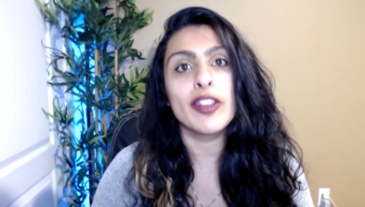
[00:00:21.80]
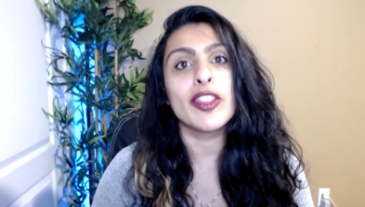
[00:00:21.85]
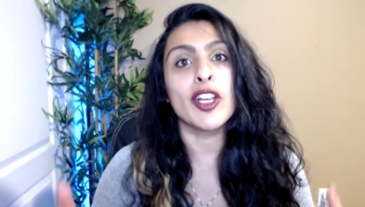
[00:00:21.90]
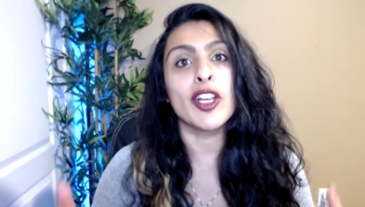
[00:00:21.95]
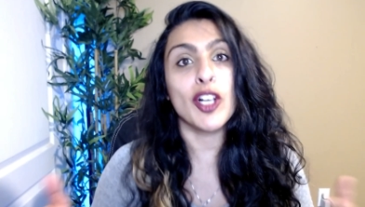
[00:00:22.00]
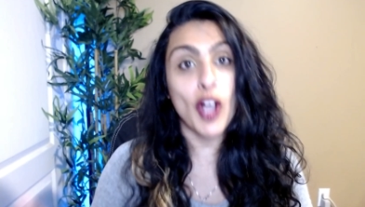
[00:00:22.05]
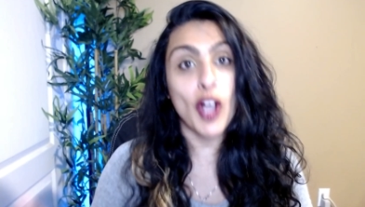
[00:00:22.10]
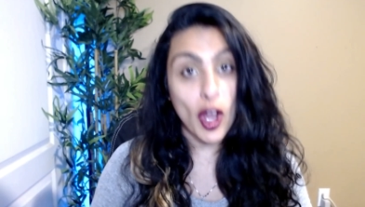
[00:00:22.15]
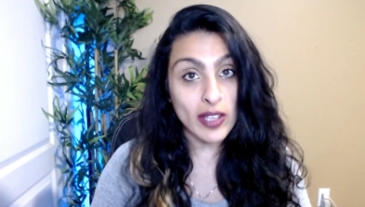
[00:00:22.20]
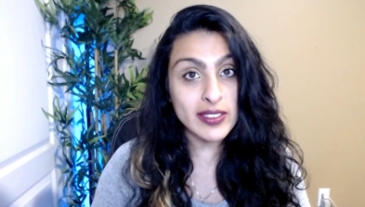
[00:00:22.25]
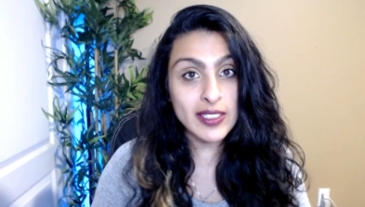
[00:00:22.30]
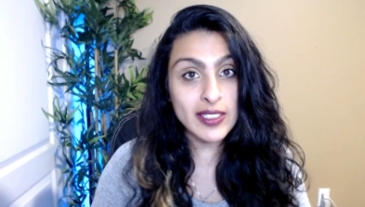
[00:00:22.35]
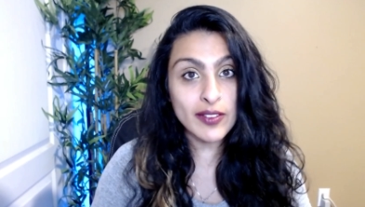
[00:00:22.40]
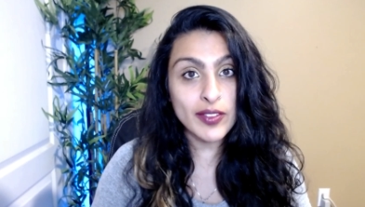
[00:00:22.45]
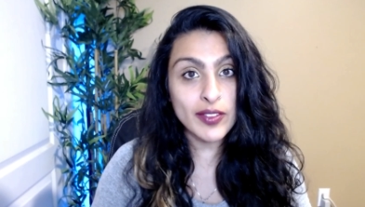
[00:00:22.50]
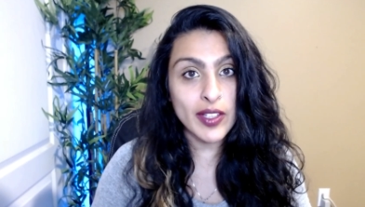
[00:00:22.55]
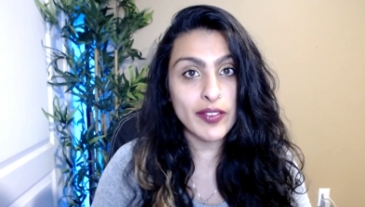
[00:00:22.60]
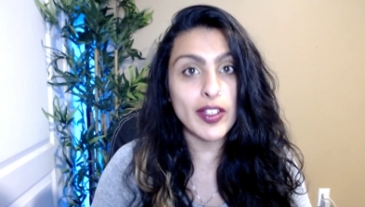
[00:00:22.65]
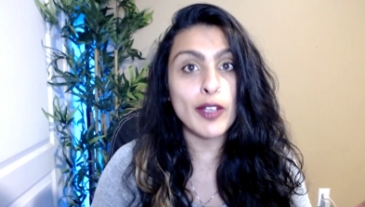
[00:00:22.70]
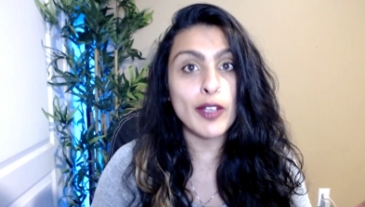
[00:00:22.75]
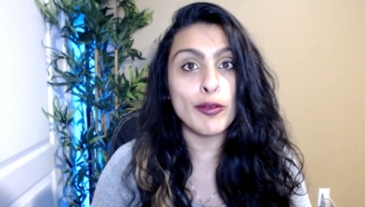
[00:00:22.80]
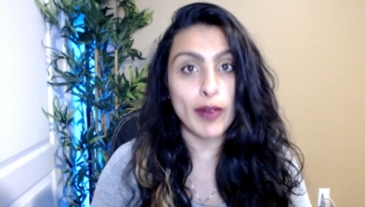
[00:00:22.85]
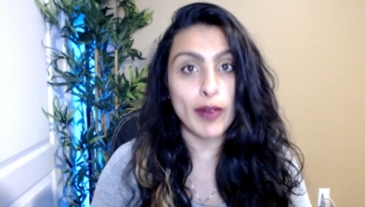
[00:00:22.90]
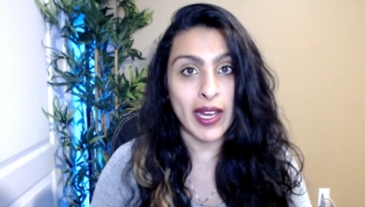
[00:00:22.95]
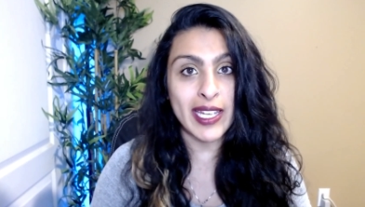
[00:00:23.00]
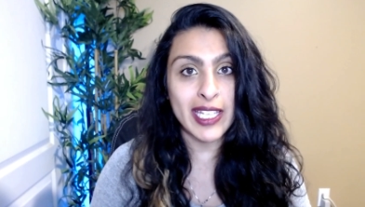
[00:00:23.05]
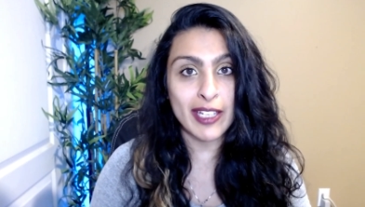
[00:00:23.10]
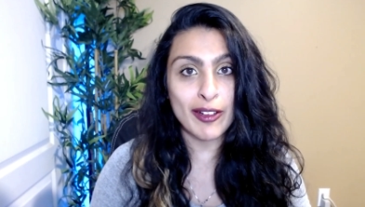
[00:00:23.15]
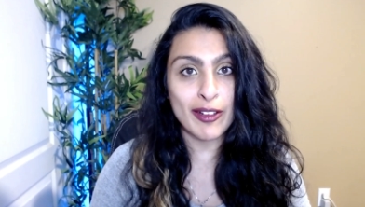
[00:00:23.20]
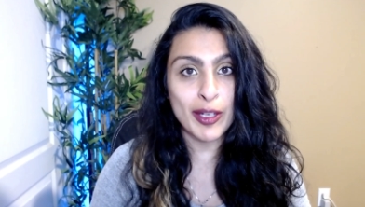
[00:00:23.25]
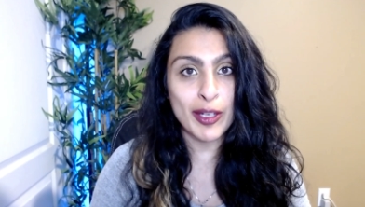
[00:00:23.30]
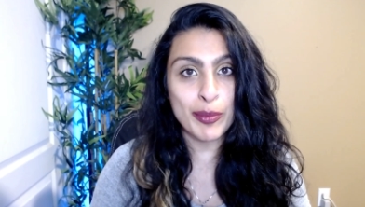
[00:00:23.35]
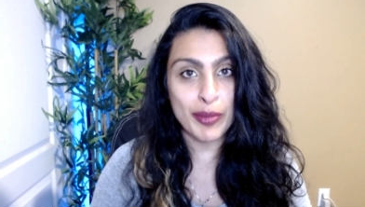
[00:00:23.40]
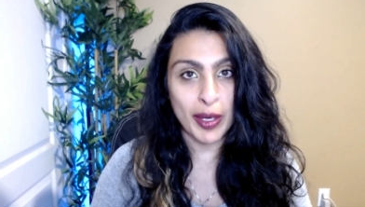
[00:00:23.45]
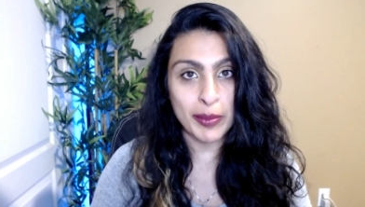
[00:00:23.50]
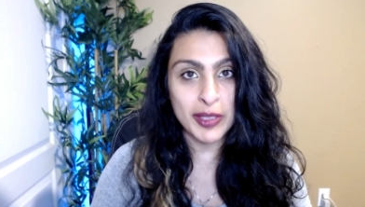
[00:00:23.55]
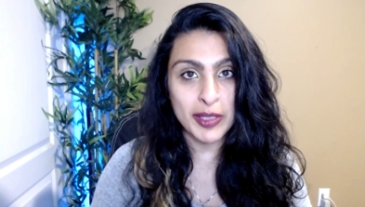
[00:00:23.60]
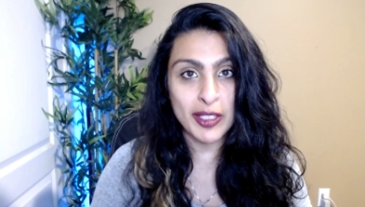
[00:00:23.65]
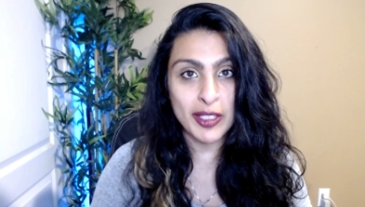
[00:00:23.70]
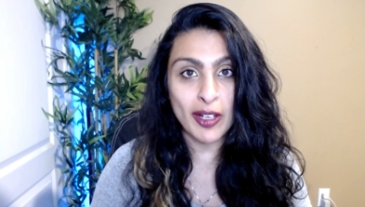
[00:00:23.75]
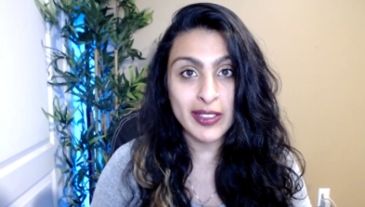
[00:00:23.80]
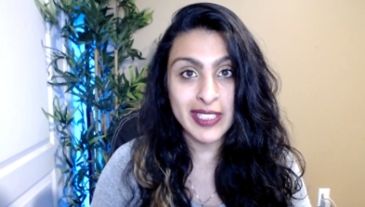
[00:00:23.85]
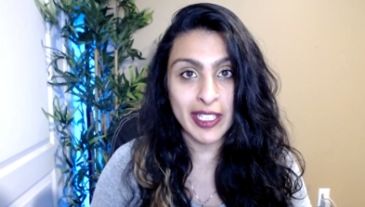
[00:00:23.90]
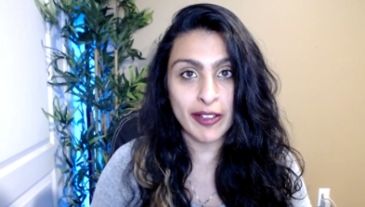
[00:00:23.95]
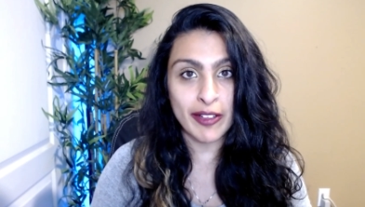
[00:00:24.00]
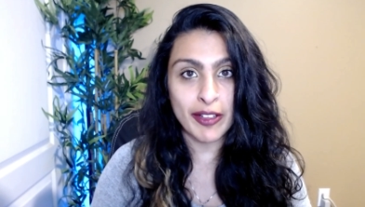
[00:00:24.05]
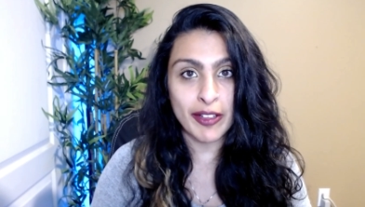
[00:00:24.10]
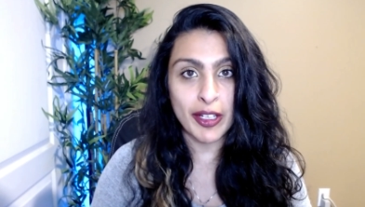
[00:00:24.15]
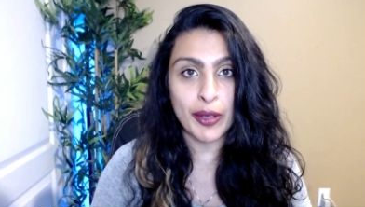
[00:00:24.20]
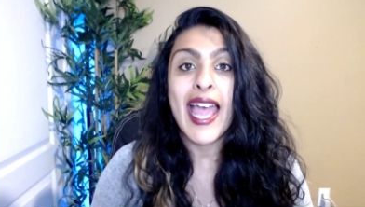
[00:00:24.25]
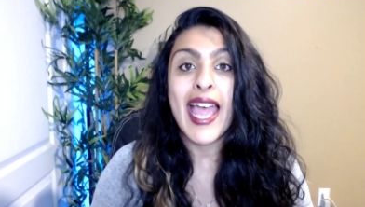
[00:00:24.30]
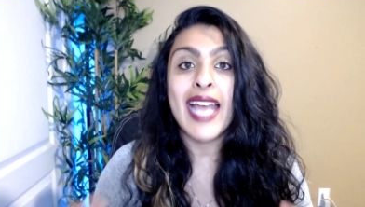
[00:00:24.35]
the cost of living right here in Brampton, Ontario,